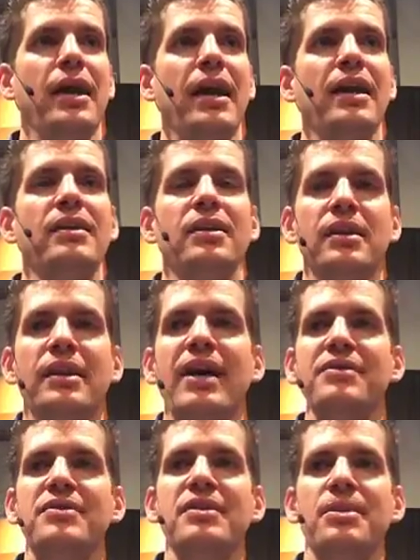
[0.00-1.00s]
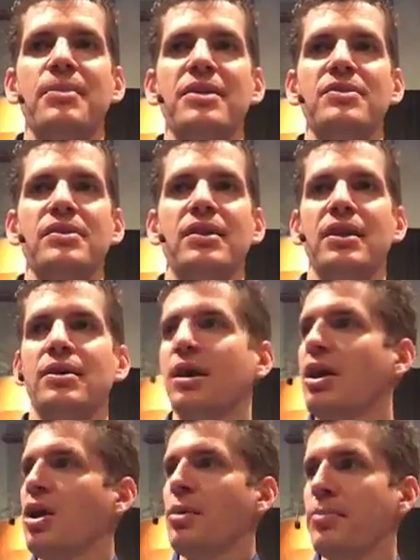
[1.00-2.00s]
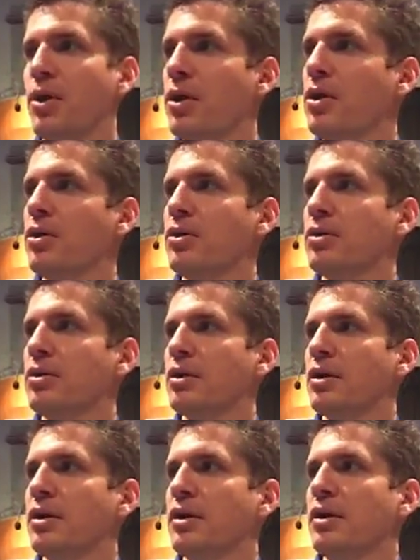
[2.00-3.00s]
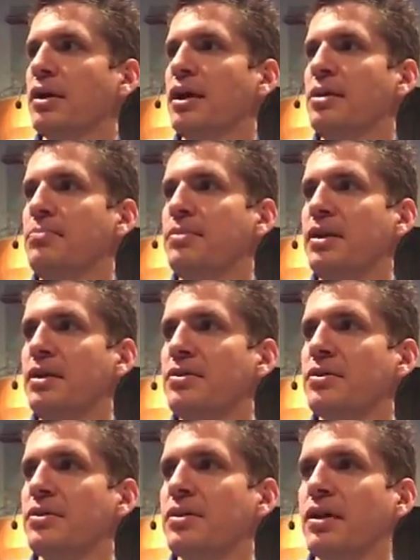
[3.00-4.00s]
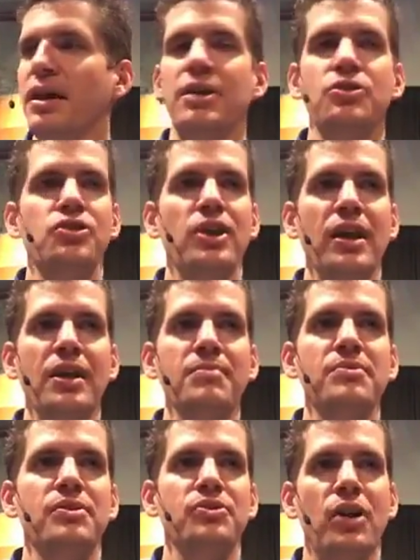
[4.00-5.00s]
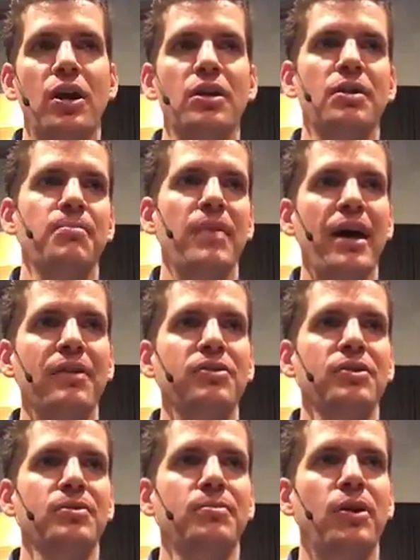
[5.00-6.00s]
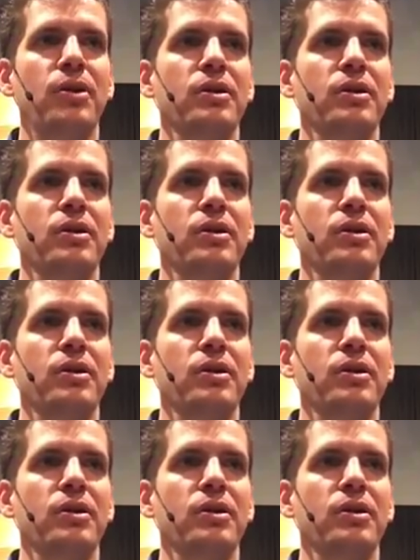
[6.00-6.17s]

And that's the amazing thing. Paul and Peter and James and John and Matthew and Mark